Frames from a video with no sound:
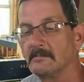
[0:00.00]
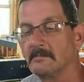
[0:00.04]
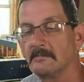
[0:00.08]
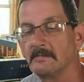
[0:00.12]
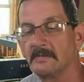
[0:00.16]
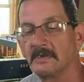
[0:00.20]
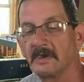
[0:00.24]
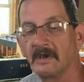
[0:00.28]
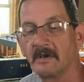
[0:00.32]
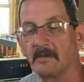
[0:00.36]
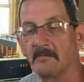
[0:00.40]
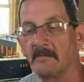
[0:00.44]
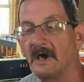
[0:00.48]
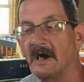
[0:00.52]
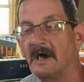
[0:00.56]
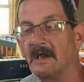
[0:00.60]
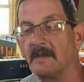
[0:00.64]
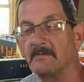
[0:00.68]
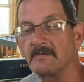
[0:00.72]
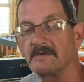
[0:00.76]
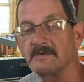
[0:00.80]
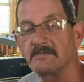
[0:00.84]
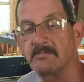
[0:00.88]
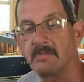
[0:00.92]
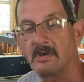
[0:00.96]
none of
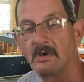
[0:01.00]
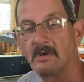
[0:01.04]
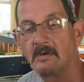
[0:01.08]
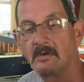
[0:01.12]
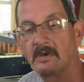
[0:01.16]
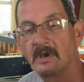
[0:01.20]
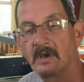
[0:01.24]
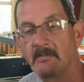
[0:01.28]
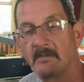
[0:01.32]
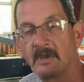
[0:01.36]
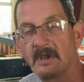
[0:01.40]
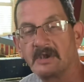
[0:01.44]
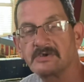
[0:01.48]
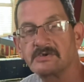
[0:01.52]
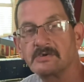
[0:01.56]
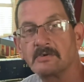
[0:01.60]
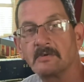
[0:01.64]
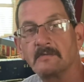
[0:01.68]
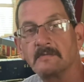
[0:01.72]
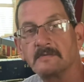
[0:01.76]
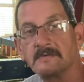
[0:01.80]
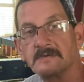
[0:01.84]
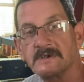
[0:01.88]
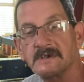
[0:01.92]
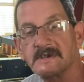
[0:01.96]
mine was bulk. I'm not
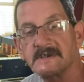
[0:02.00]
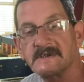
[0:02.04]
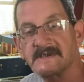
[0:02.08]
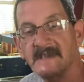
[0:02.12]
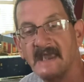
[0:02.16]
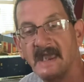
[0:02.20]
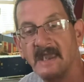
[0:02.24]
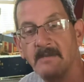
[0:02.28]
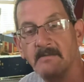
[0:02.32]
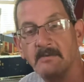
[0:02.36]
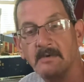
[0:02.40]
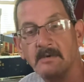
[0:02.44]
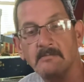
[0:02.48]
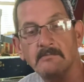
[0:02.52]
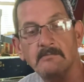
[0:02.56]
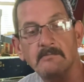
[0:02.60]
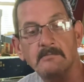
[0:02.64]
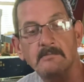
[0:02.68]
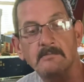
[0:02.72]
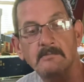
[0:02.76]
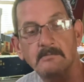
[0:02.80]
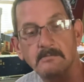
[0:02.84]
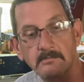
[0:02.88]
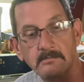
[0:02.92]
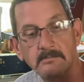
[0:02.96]
sure it was the same
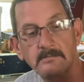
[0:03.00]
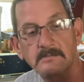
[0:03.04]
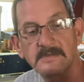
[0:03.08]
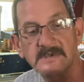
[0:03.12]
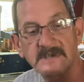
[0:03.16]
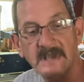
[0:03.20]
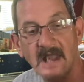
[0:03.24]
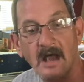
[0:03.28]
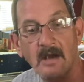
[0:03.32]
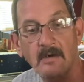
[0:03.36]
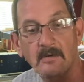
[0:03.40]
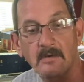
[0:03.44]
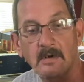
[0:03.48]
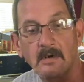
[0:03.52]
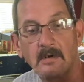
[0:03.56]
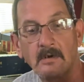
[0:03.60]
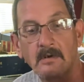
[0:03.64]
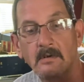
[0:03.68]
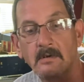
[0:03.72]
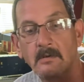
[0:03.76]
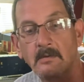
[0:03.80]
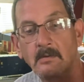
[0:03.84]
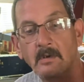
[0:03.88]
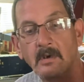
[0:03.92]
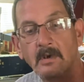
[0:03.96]
style car
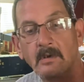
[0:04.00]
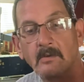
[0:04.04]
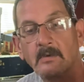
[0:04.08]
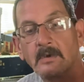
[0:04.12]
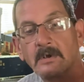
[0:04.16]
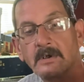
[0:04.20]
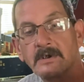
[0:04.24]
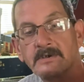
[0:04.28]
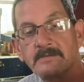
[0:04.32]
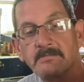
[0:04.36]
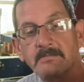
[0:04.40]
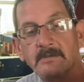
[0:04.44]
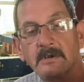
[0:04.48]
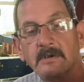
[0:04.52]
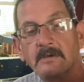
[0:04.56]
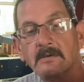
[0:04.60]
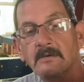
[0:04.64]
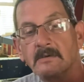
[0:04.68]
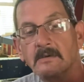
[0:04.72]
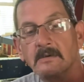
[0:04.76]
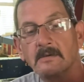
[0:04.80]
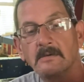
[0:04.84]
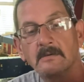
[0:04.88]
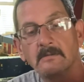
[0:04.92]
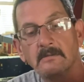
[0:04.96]
or what it was, but
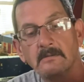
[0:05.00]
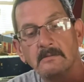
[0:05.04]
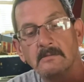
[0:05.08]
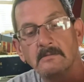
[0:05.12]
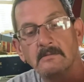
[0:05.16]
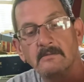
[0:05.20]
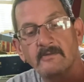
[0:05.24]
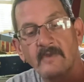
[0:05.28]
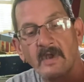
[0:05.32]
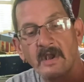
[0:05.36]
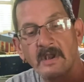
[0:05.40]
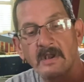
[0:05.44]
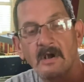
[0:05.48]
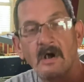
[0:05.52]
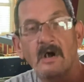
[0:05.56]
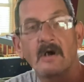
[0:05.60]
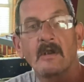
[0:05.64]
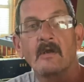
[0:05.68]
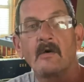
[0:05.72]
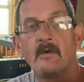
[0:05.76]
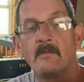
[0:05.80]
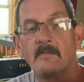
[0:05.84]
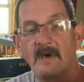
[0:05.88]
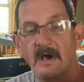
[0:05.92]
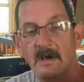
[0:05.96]
thank God
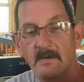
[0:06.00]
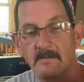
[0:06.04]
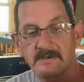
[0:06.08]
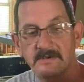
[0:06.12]
all mine